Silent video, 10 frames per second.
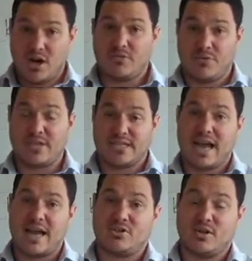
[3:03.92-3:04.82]
of this
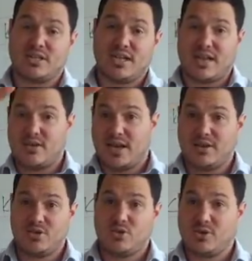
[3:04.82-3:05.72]
address, okay?
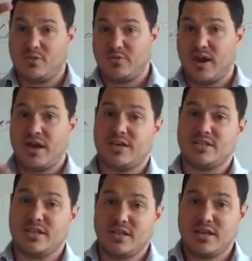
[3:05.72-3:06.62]
And you can
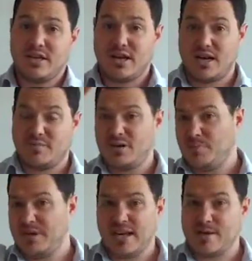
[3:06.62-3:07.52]
find, it'll
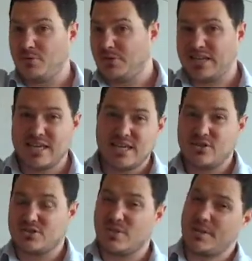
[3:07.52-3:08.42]
be labeled the key
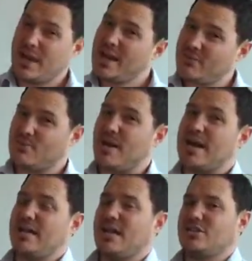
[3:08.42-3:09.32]
or something. I haven't
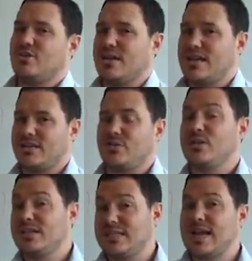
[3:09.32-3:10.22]
made it yet, so I can't tell
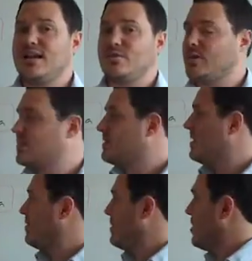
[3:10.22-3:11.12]
you exactly what it's
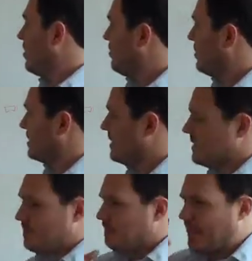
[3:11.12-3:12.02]
going to be called, but
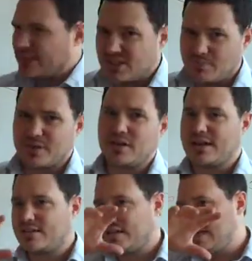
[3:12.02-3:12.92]
something
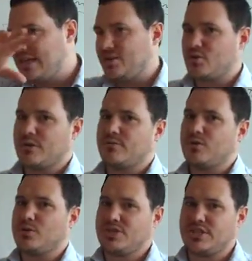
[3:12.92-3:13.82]
like the key to Korean
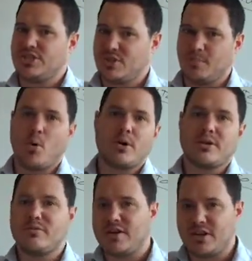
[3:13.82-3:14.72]
fluency
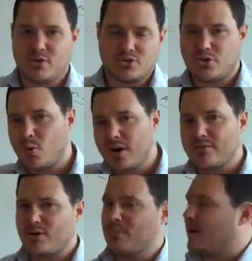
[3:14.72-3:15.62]
supporting videos or
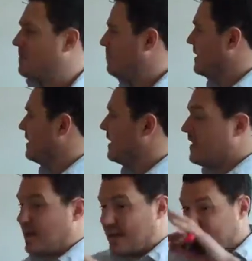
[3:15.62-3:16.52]
whatever it might be.
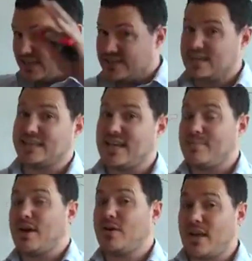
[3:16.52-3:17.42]
It's in the same
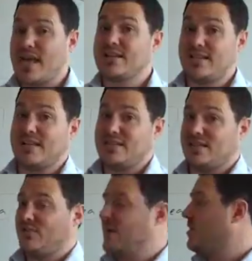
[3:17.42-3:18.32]
area that
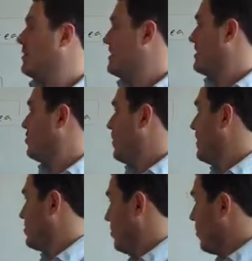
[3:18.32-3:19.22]
this video is in as
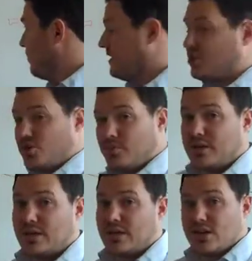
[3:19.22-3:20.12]
well, so hopefully it should
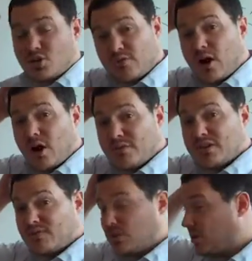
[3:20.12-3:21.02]
be sort of
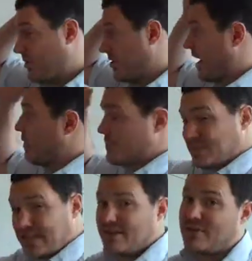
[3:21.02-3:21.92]
obvious if you look there now. It would
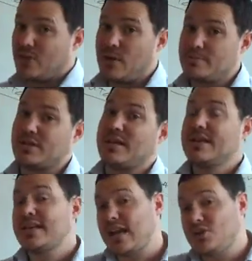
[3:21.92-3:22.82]
save that website
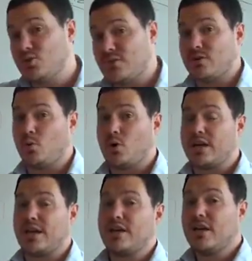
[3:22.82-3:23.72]
in case you're ever
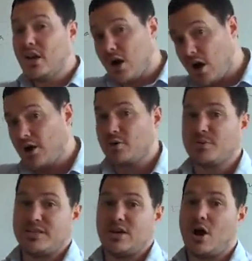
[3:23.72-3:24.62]
working 100%
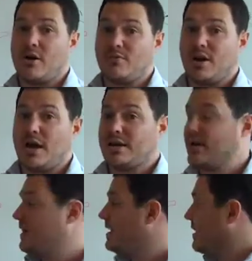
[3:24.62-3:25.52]
offline,
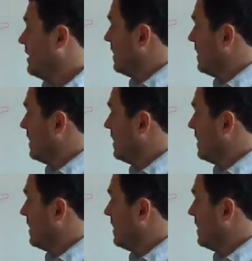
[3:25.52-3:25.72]
okay?